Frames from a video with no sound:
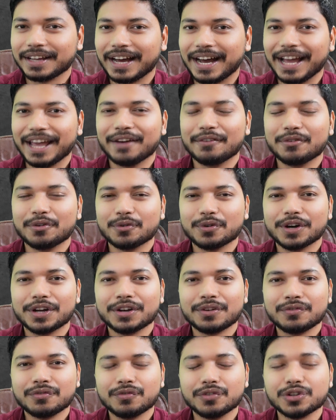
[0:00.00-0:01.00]
Hi
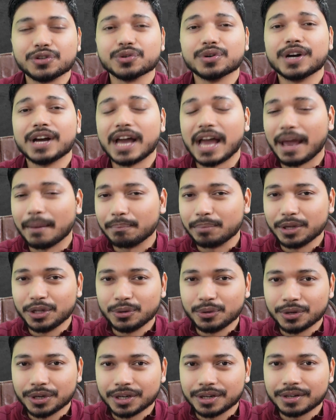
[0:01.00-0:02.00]
everyone, wish you a happy
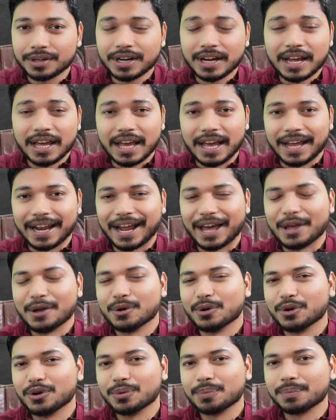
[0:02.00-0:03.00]
new year, and I
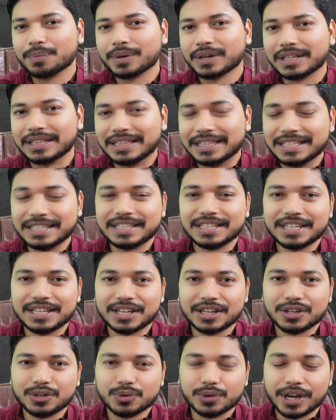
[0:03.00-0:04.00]
hope this
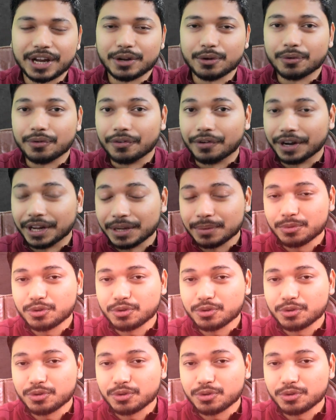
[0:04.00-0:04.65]
year you get your dream